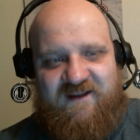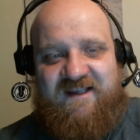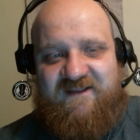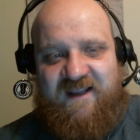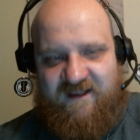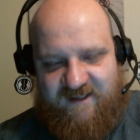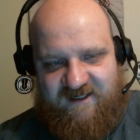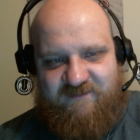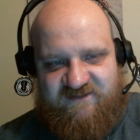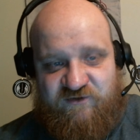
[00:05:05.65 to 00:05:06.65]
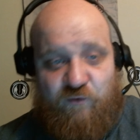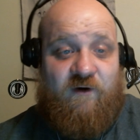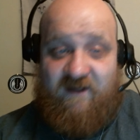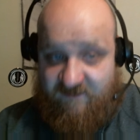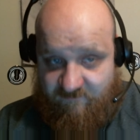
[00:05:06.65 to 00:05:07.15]
Get the hell out of my
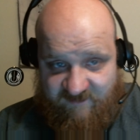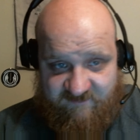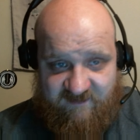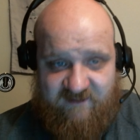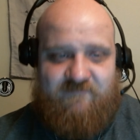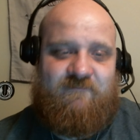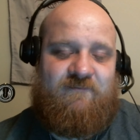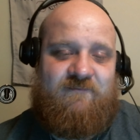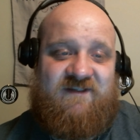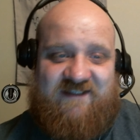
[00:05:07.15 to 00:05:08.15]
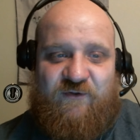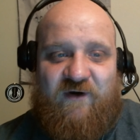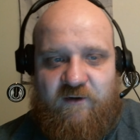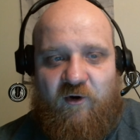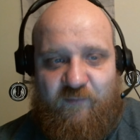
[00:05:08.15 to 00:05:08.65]
store. And the man did. Because I
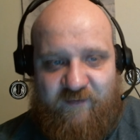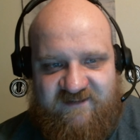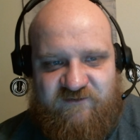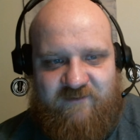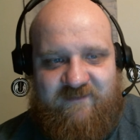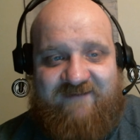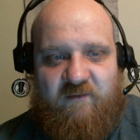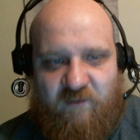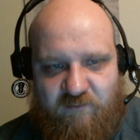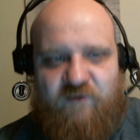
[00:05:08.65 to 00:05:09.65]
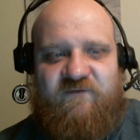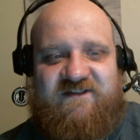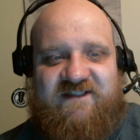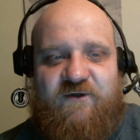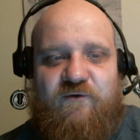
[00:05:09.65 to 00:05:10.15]
threatened to call the police on him and have him removed,
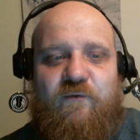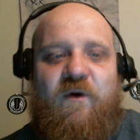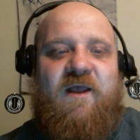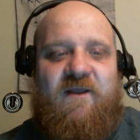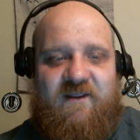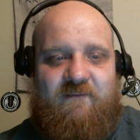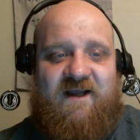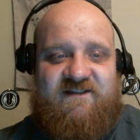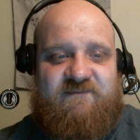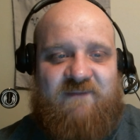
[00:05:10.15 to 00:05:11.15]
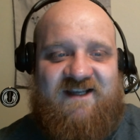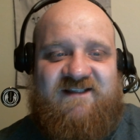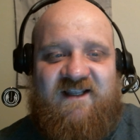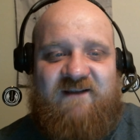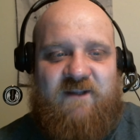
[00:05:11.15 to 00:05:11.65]
because I knew that my
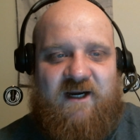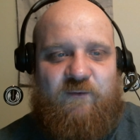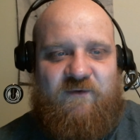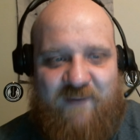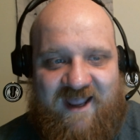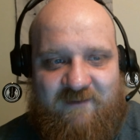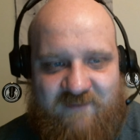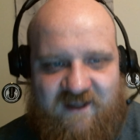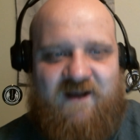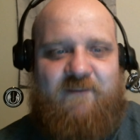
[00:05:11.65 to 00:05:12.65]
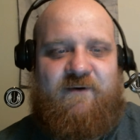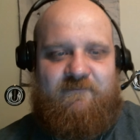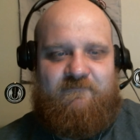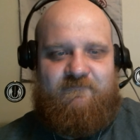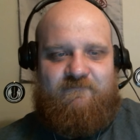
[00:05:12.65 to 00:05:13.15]
team there would back me up.
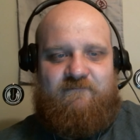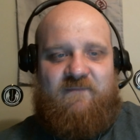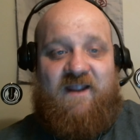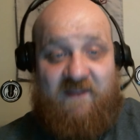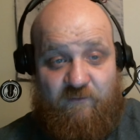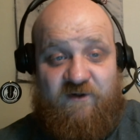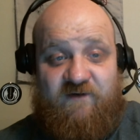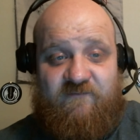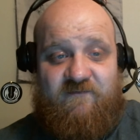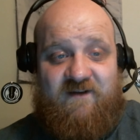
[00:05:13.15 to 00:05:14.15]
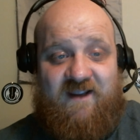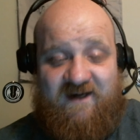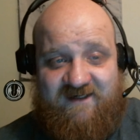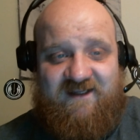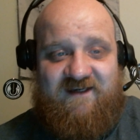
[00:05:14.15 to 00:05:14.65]
And they would have, had
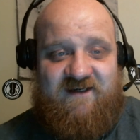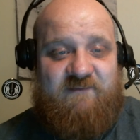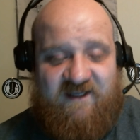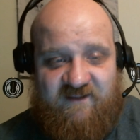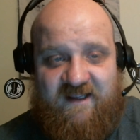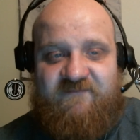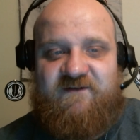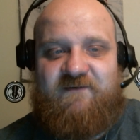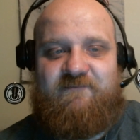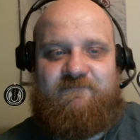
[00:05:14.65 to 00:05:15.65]
I needed it. But he left.